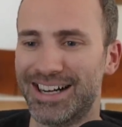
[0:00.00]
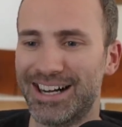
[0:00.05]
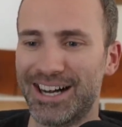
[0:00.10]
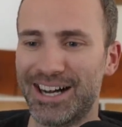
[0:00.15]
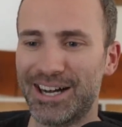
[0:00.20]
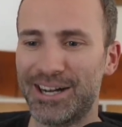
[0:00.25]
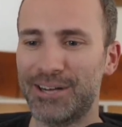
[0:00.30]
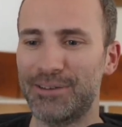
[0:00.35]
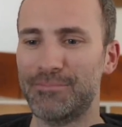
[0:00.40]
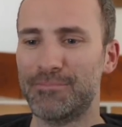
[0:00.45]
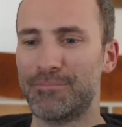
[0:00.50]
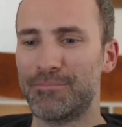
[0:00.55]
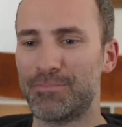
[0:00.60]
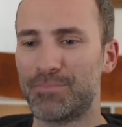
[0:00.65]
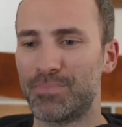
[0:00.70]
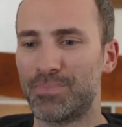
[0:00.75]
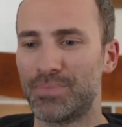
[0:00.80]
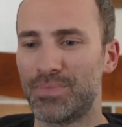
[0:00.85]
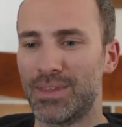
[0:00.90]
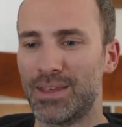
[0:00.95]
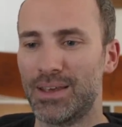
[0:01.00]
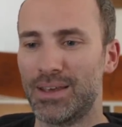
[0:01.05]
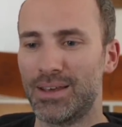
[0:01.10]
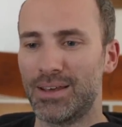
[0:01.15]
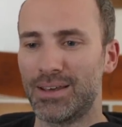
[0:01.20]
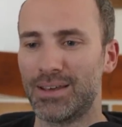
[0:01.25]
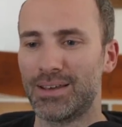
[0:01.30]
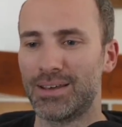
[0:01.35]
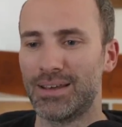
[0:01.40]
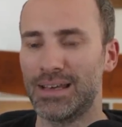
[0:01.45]
Um,
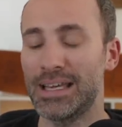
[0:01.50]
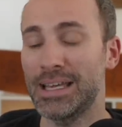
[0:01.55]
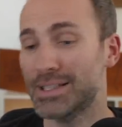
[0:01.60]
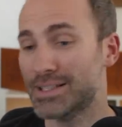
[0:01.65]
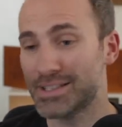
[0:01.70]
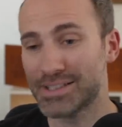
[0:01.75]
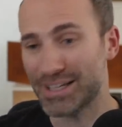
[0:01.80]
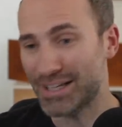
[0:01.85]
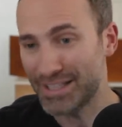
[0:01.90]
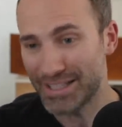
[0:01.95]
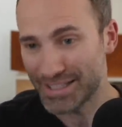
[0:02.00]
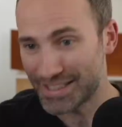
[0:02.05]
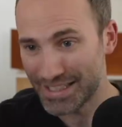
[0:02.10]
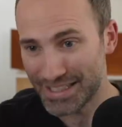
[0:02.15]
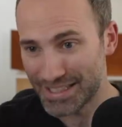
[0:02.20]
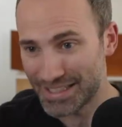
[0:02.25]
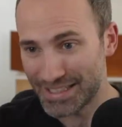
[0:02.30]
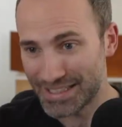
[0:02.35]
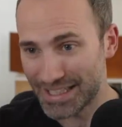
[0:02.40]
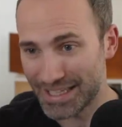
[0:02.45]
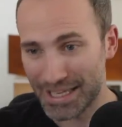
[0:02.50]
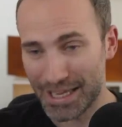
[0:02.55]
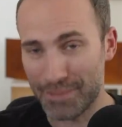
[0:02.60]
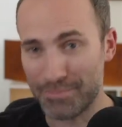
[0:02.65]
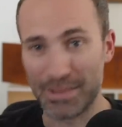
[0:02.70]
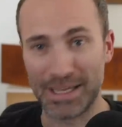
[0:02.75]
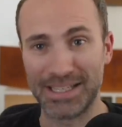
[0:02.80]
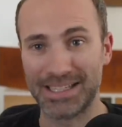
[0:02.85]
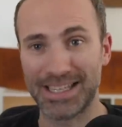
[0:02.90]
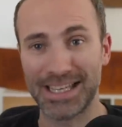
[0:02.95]
yeah, designing a D&D
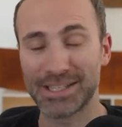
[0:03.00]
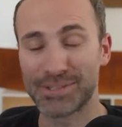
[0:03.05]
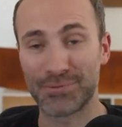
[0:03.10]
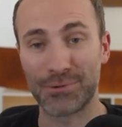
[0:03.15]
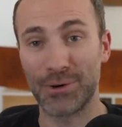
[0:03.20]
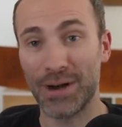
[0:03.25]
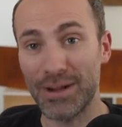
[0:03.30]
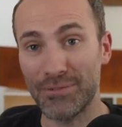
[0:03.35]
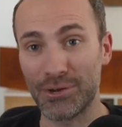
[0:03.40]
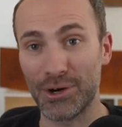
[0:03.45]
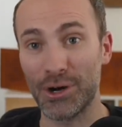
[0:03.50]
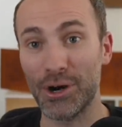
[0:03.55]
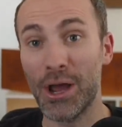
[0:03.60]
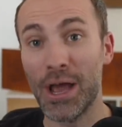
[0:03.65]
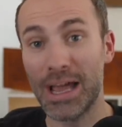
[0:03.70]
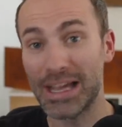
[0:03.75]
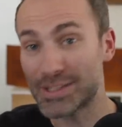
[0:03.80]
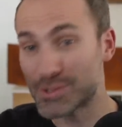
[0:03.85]
campaign takes forever.